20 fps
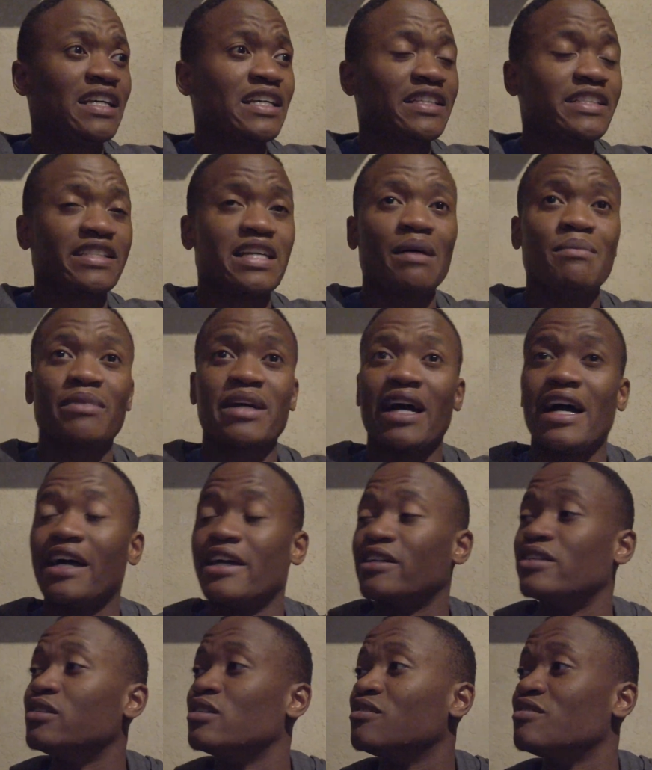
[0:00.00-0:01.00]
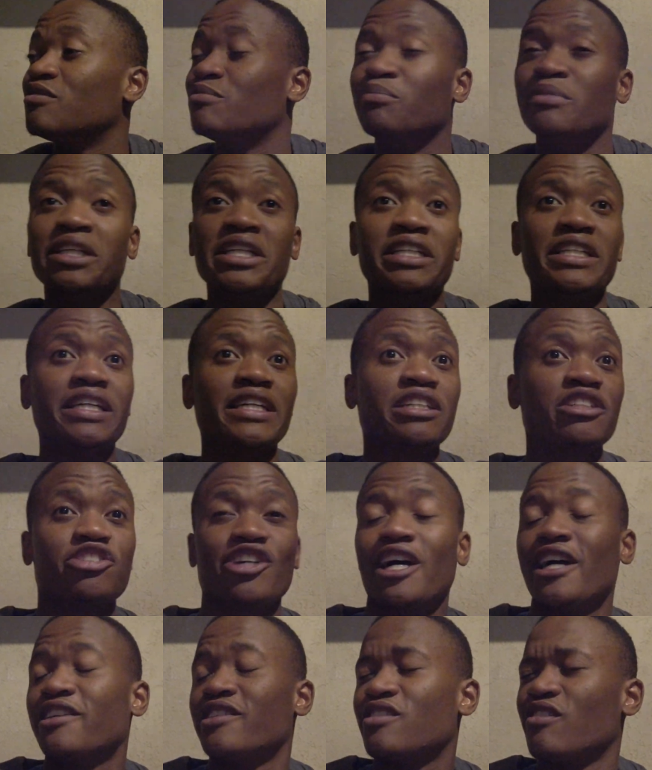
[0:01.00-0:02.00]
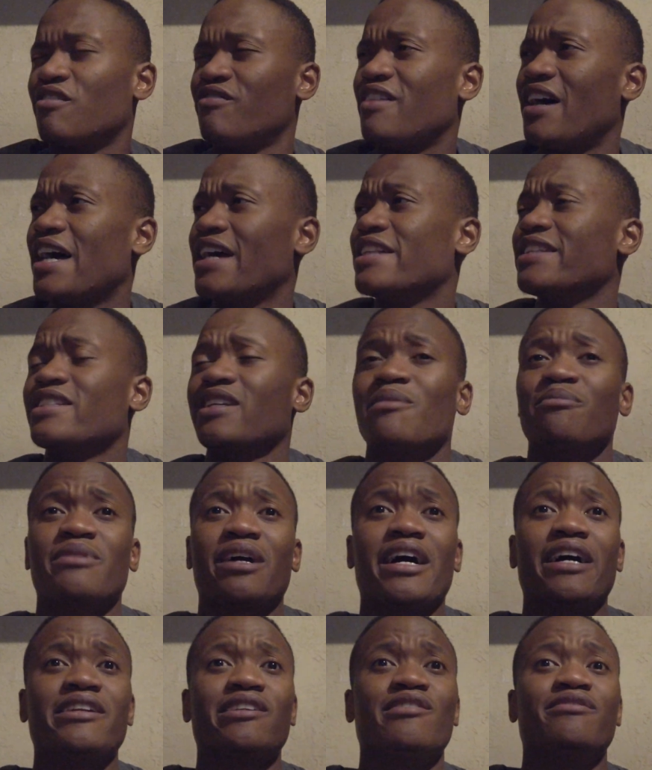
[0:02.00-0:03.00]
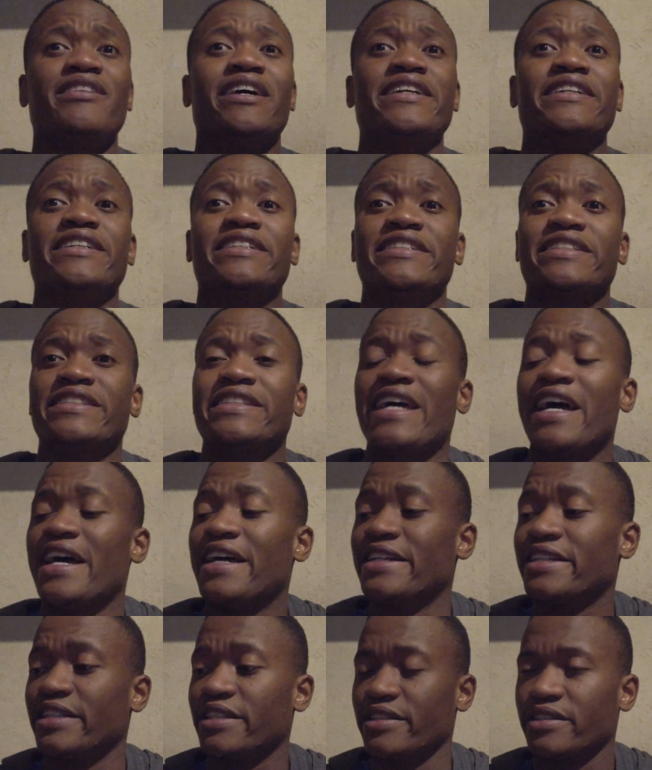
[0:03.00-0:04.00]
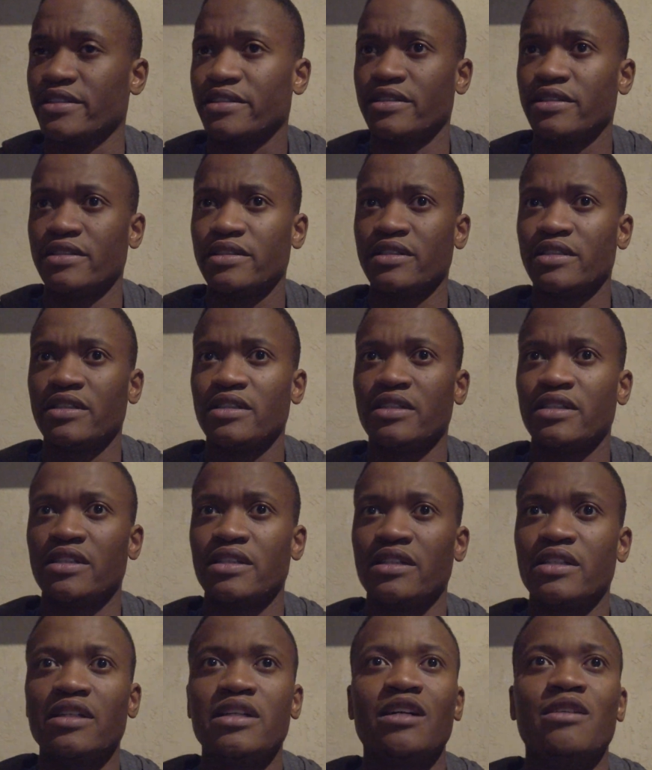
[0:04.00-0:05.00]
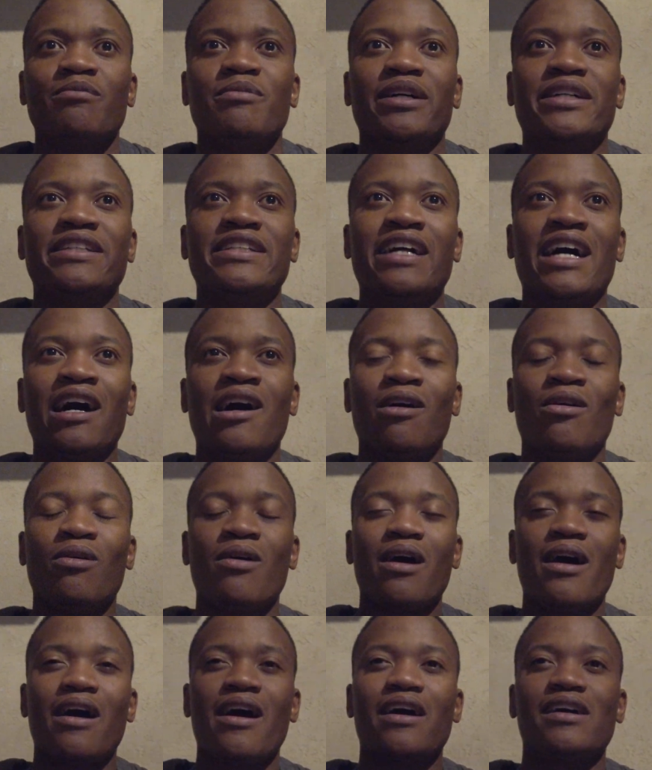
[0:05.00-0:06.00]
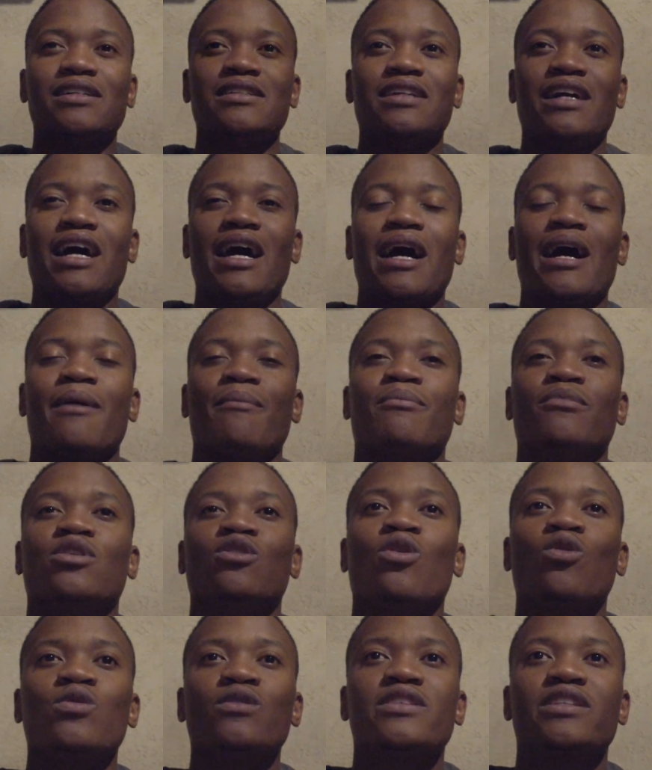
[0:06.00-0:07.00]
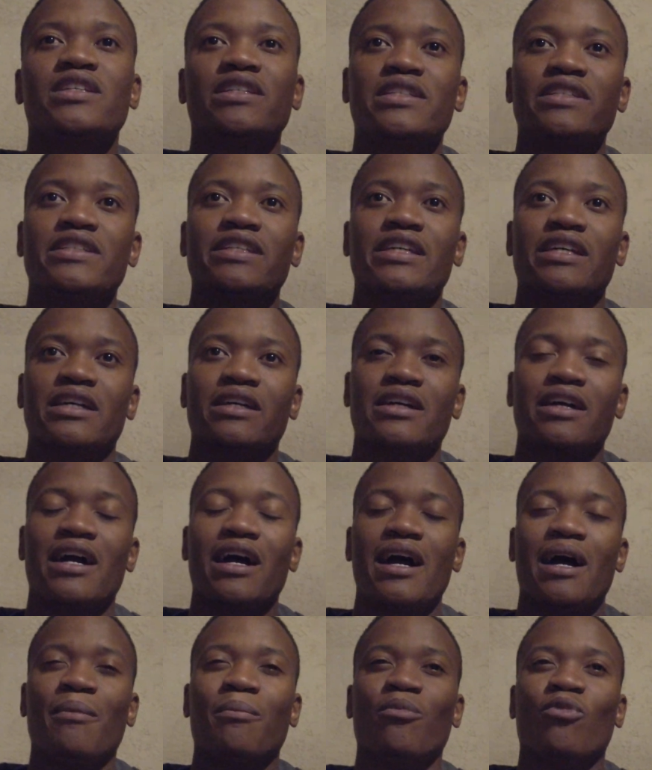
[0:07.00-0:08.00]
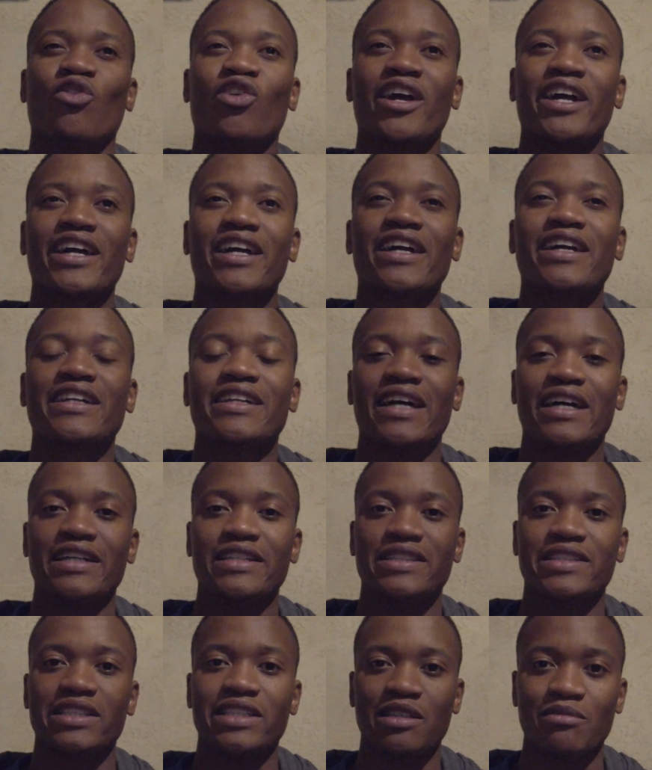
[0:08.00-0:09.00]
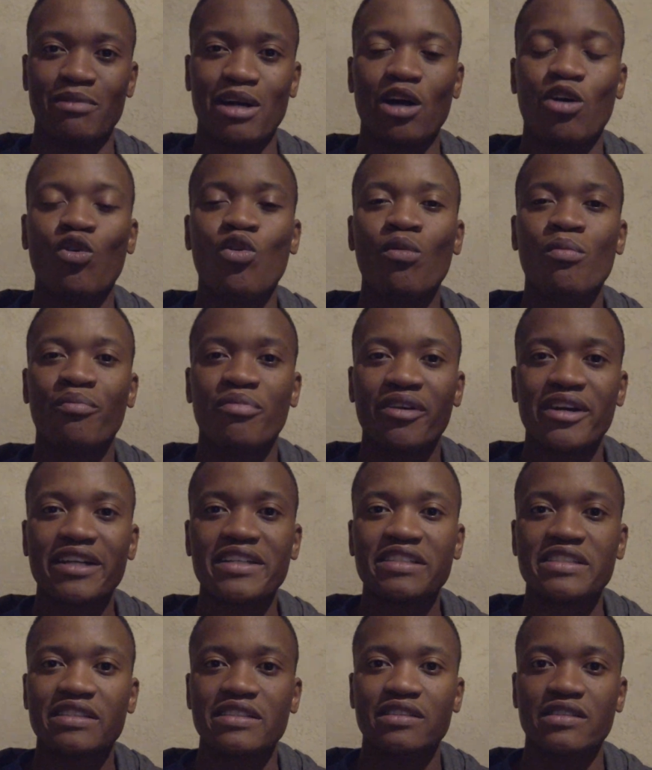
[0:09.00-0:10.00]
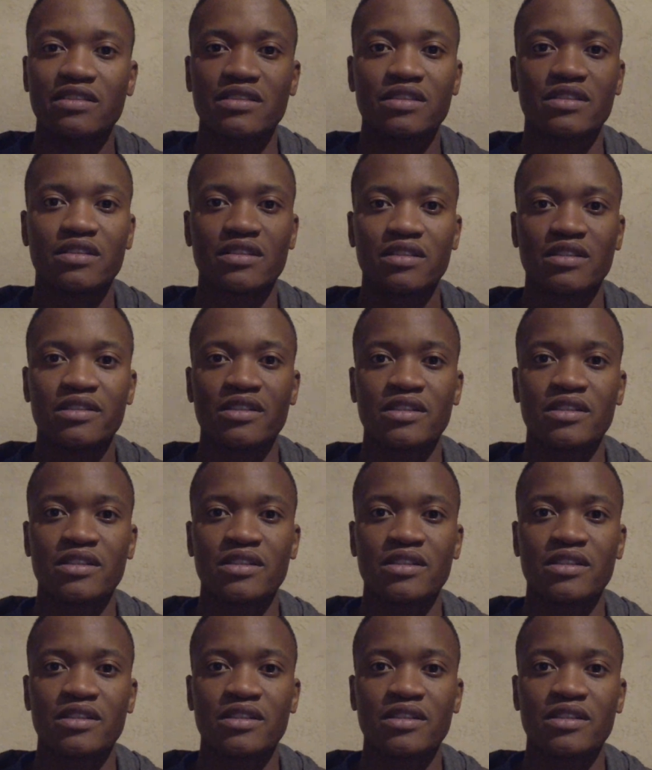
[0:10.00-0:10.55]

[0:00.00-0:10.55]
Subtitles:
some kind of meaning, trying to find some kind of understanding. But now I'm noticing, I'm recognizing my own presence.